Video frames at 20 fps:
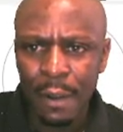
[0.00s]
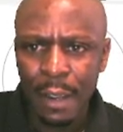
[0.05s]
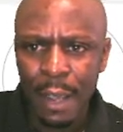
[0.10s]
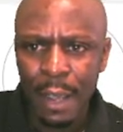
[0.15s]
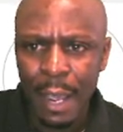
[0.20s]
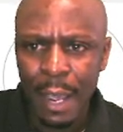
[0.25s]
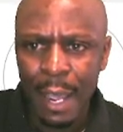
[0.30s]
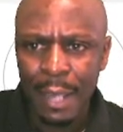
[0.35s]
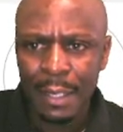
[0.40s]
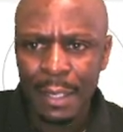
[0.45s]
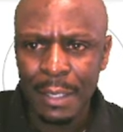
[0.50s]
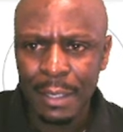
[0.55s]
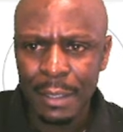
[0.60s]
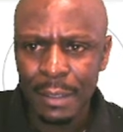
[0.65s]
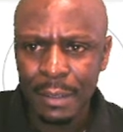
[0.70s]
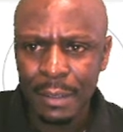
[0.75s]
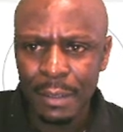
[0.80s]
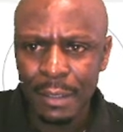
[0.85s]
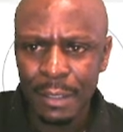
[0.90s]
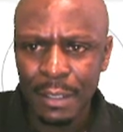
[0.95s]
r
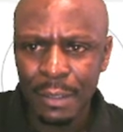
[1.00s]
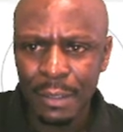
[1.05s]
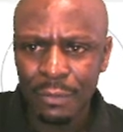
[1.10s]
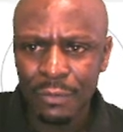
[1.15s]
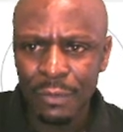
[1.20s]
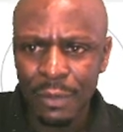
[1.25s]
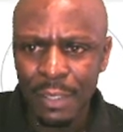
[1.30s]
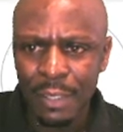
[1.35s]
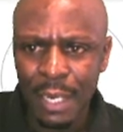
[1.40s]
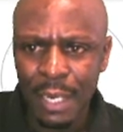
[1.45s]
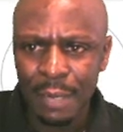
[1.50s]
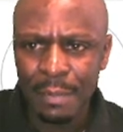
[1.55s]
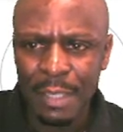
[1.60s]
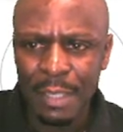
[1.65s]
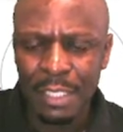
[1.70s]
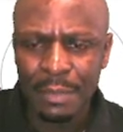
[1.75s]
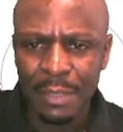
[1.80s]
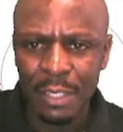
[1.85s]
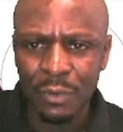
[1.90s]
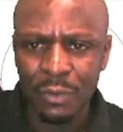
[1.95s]
therefore that
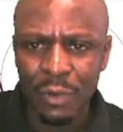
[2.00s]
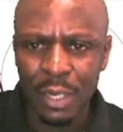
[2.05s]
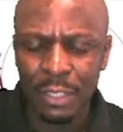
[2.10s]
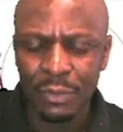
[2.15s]
must be equal